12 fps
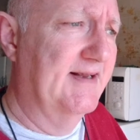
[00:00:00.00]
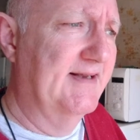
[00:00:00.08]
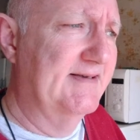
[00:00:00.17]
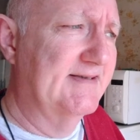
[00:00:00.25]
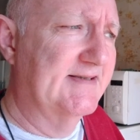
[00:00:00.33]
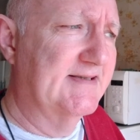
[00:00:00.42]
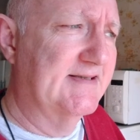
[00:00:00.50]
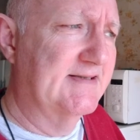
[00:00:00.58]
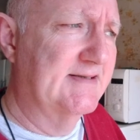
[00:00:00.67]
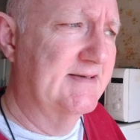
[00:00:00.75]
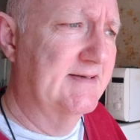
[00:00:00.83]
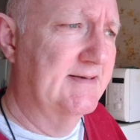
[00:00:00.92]

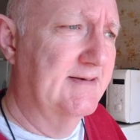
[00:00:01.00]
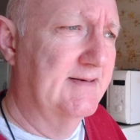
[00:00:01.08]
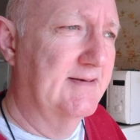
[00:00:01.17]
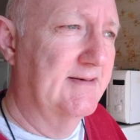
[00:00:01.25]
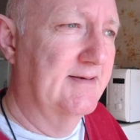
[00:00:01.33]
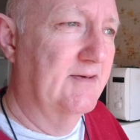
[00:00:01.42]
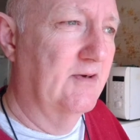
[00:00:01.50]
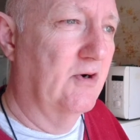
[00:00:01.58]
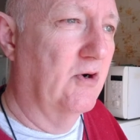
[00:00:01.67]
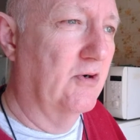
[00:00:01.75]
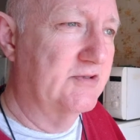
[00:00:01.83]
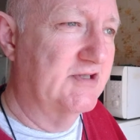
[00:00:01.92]
is
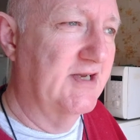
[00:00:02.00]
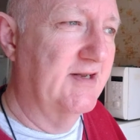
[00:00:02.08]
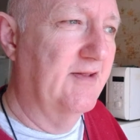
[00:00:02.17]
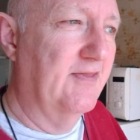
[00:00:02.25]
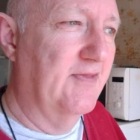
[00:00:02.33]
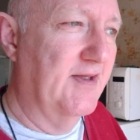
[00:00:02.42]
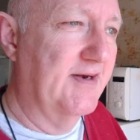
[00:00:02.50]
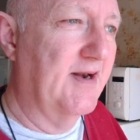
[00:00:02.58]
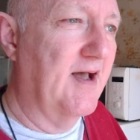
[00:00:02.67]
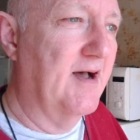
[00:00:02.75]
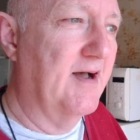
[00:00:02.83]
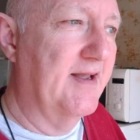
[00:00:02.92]
hotter
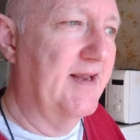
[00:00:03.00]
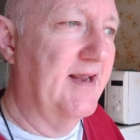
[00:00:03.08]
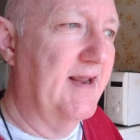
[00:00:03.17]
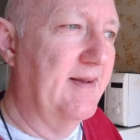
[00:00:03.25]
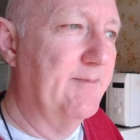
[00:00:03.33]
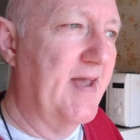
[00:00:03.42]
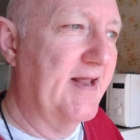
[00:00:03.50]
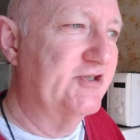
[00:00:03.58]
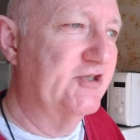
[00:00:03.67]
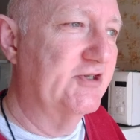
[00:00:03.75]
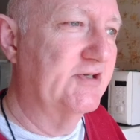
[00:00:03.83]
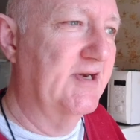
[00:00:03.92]
than I
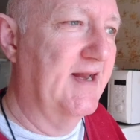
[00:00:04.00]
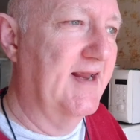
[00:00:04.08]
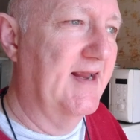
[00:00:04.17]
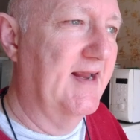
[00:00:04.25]
imagine